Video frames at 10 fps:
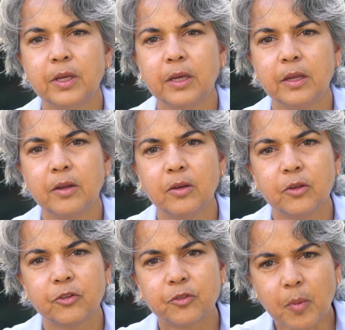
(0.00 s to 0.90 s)
need
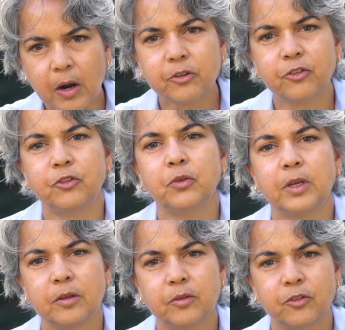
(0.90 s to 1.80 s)
smart
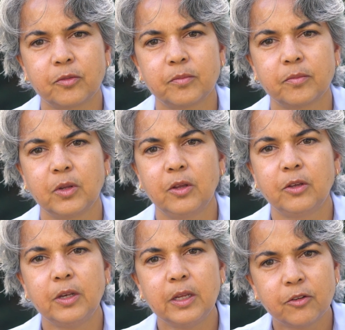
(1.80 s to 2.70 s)
students,
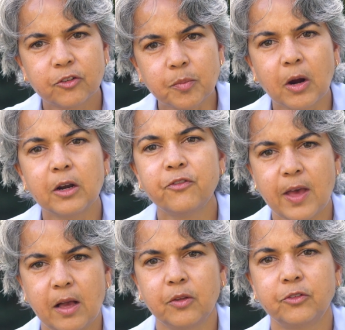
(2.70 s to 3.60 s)
you need smart
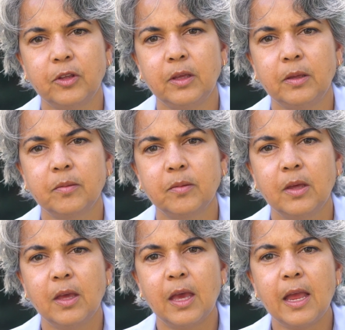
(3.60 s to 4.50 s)
faculty,
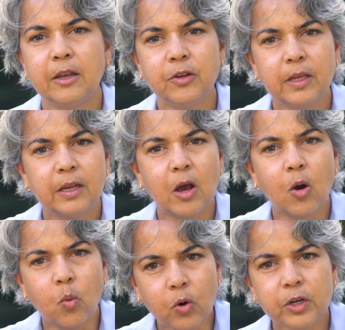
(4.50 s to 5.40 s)
and you need a
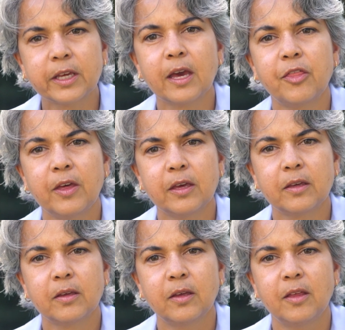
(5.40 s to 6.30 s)
work ethic
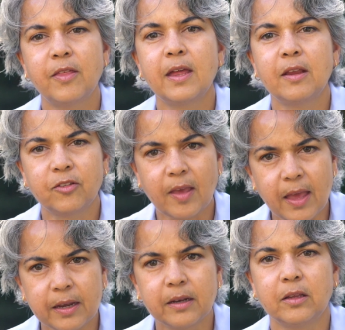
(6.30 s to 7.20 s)
that is
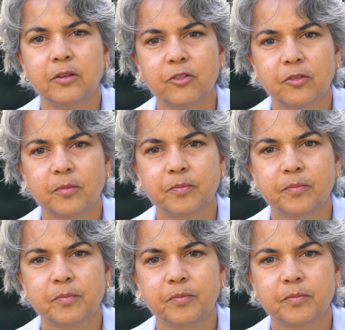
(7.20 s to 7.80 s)
endless.